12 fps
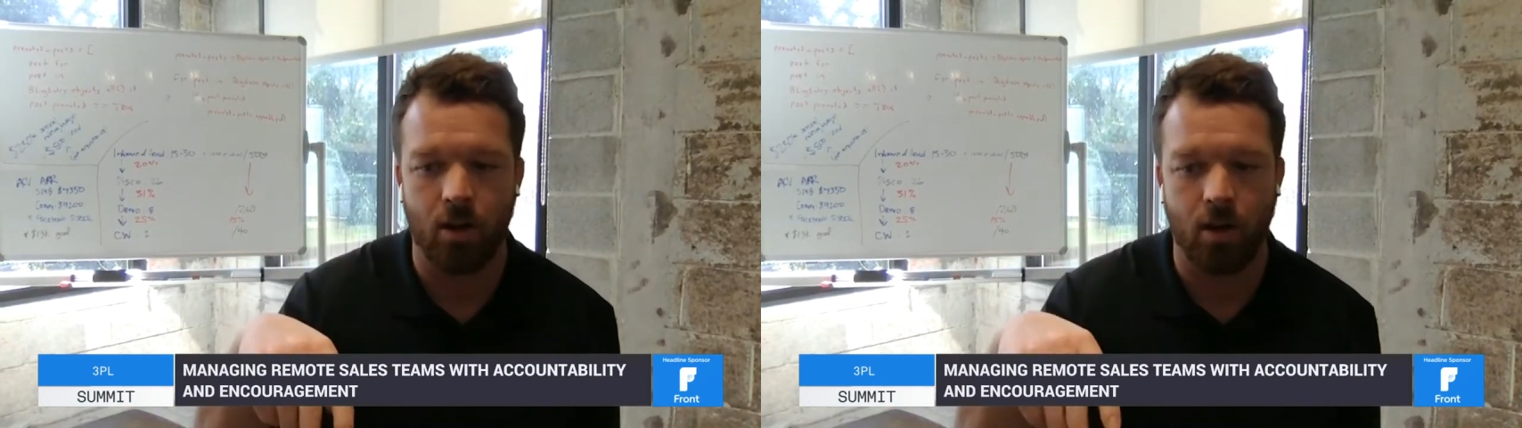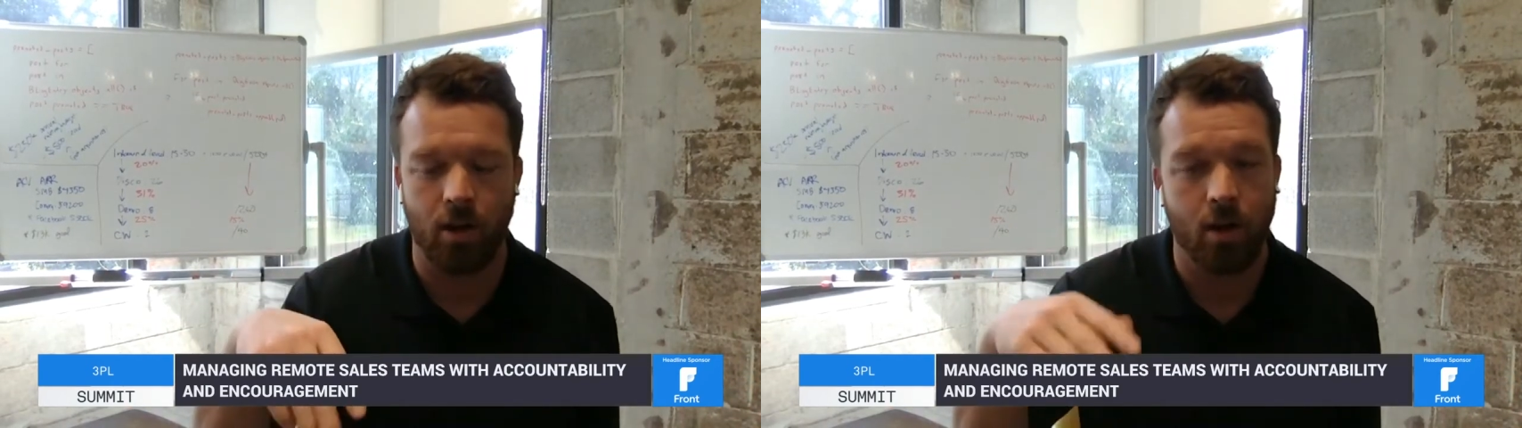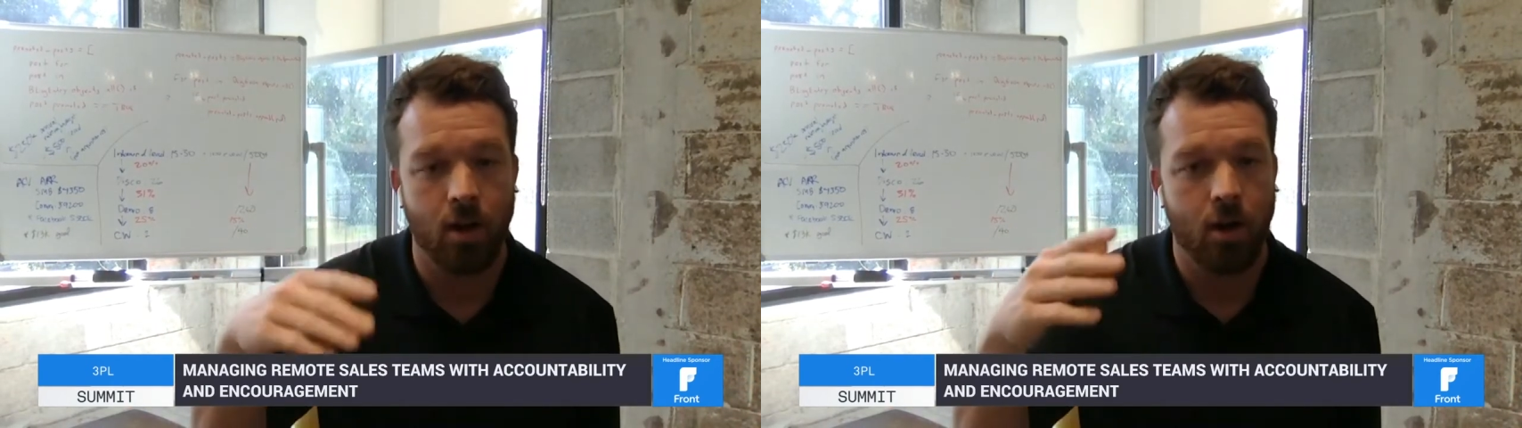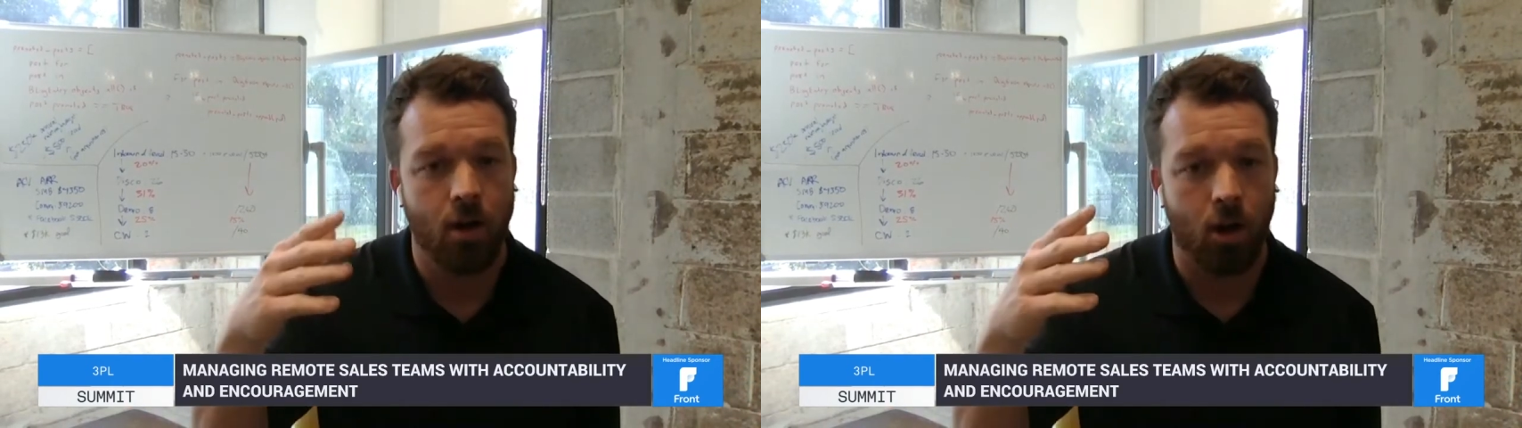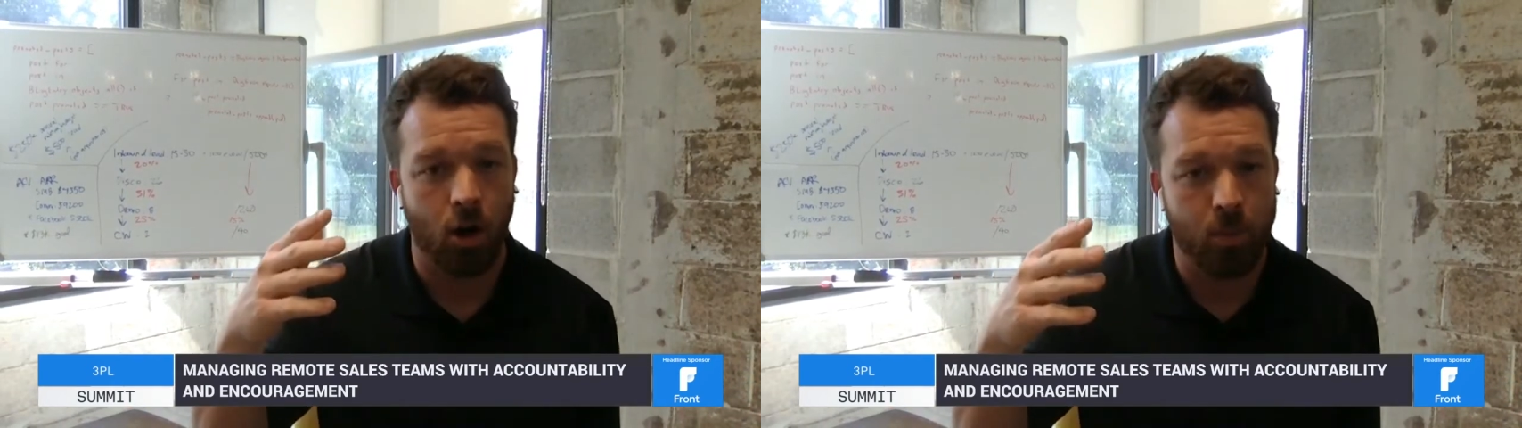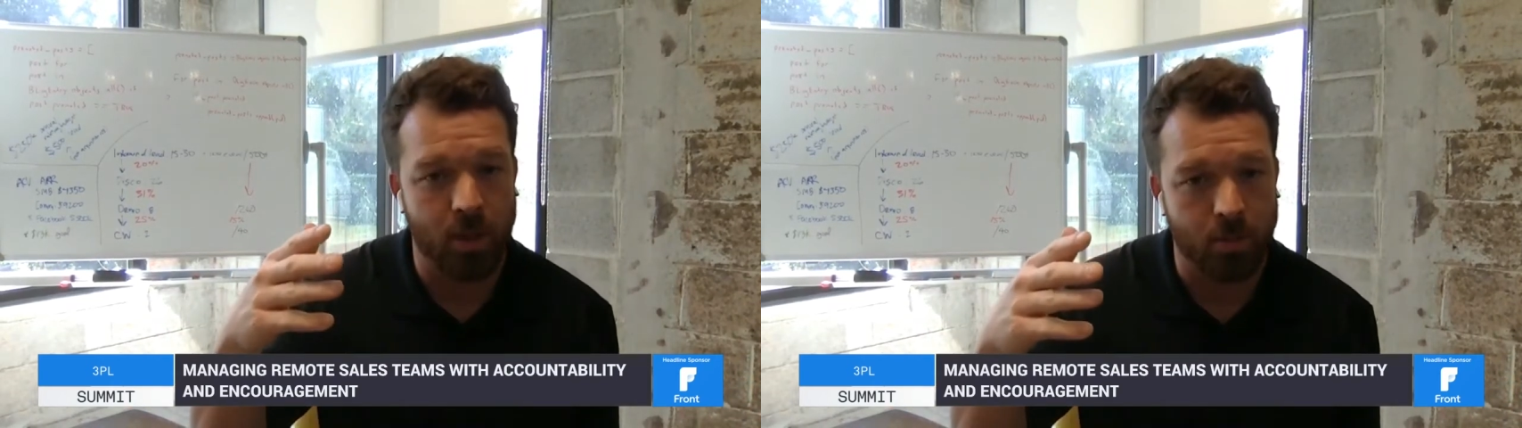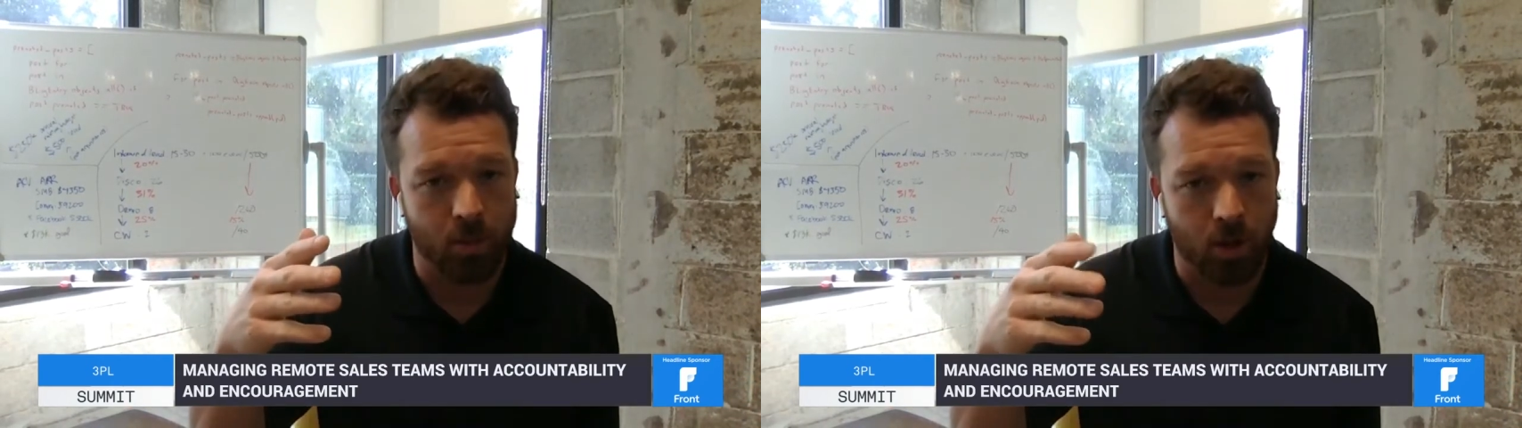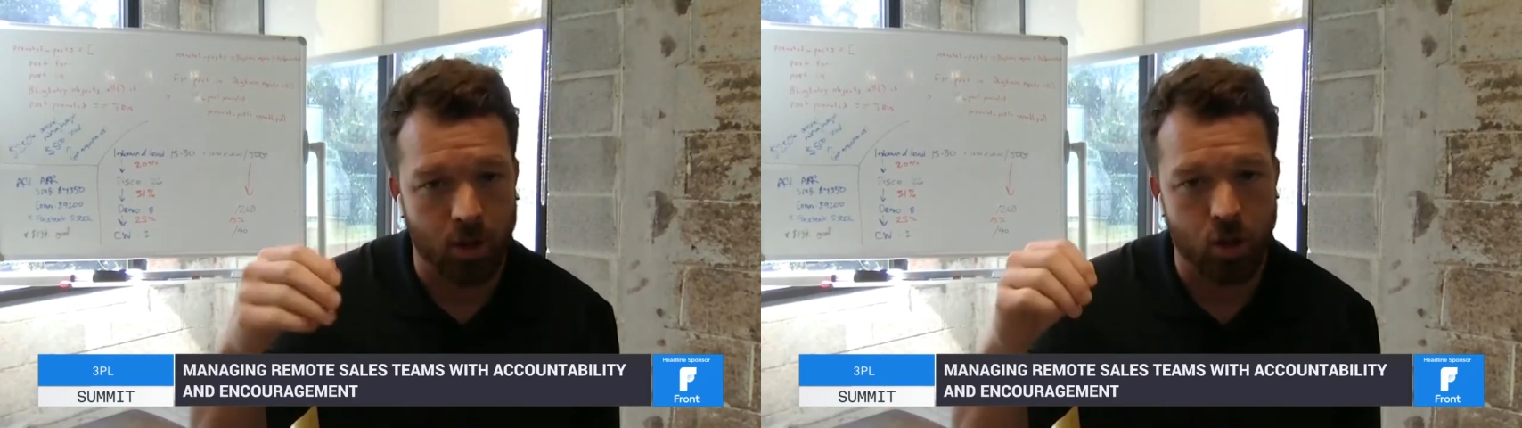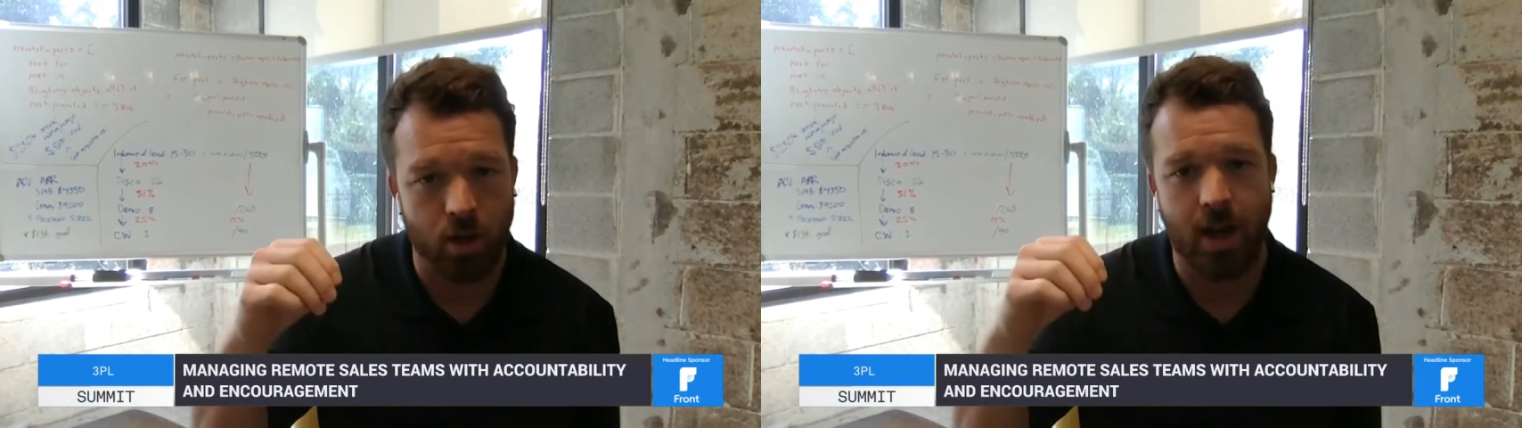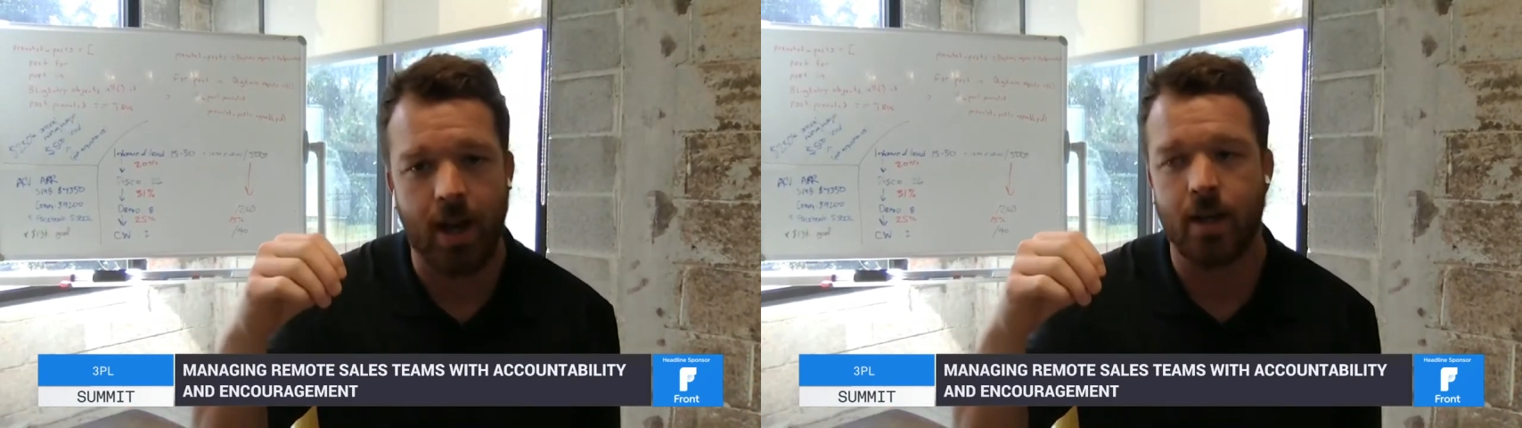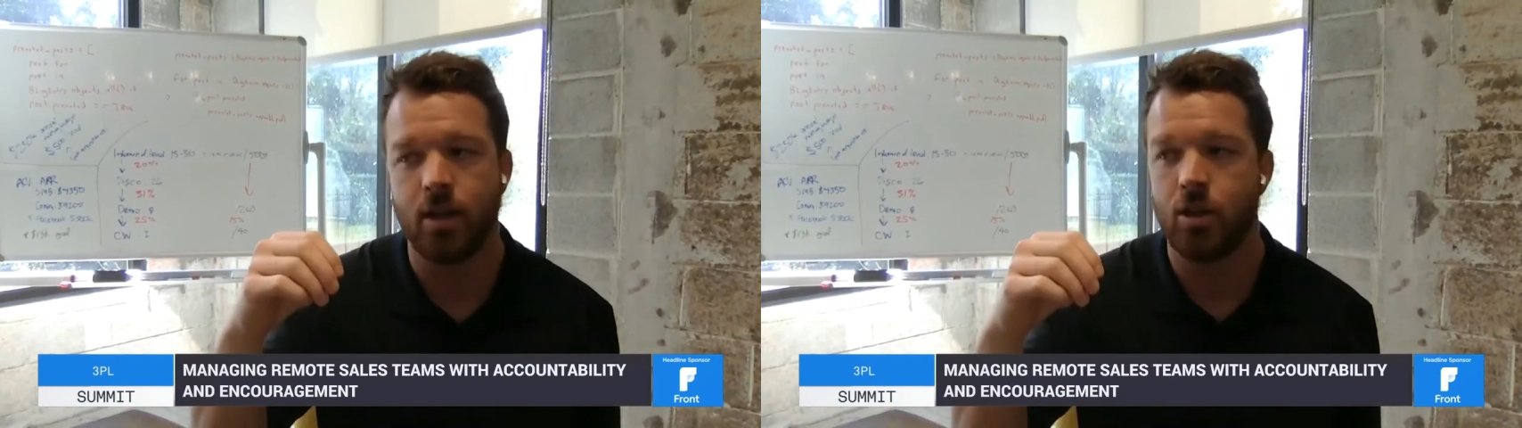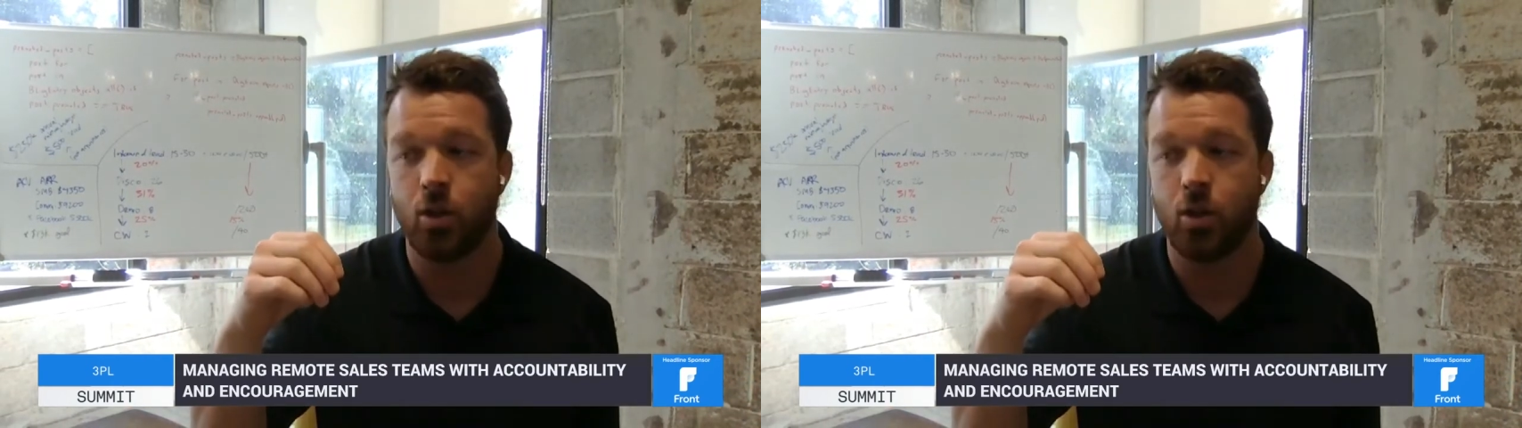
on are people on track?